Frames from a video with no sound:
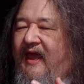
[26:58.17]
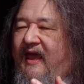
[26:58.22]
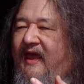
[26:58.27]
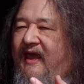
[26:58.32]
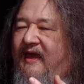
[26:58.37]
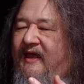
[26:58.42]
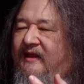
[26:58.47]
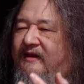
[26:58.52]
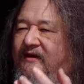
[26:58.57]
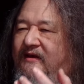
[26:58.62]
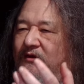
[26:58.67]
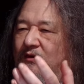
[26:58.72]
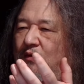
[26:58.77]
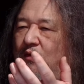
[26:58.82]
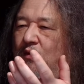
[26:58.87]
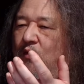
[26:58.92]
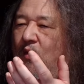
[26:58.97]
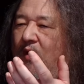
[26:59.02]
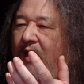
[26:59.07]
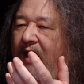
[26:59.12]
And
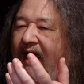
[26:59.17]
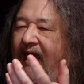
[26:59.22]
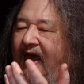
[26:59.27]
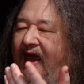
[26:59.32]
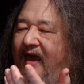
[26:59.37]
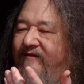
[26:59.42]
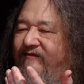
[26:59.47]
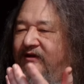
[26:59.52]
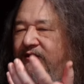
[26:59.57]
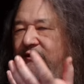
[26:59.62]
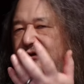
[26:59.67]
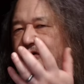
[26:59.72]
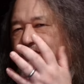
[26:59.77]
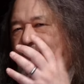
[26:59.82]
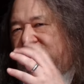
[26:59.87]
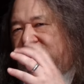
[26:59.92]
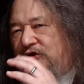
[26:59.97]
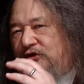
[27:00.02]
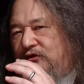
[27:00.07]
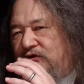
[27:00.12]
having
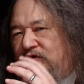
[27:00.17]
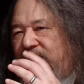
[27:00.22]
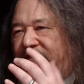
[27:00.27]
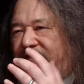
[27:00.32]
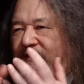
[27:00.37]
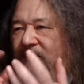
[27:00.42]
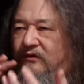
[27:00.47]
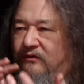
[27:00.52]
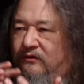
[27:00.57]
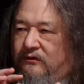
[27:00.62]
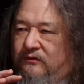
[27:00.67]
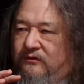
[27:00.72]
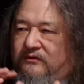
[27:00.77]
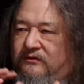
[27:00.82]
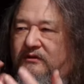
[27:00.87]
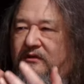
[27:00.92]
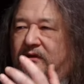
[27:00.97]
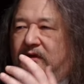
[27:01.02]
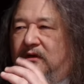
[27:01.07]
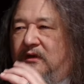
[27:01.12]
those two
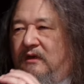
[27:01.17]
views